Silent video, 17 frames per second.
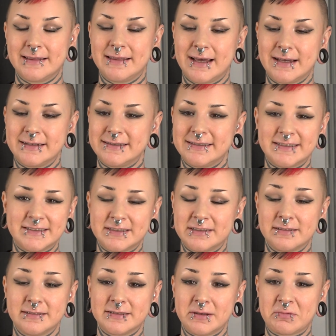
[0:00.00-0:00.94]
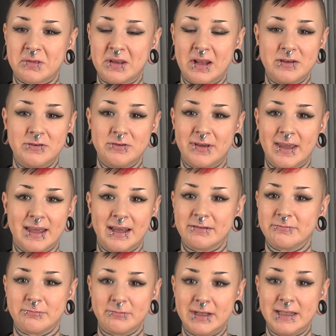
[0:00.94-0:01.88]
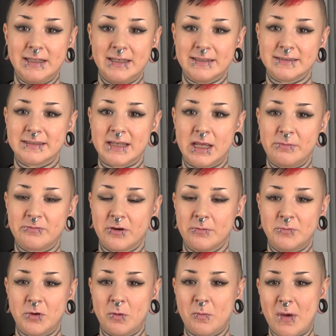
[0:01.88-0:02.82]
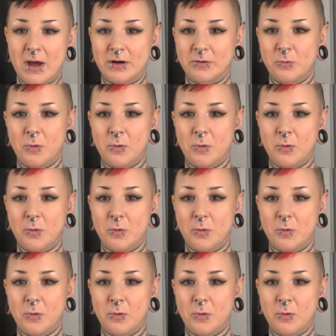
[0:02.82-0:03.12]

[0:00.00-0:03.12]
That's something that you can't really escape from no matter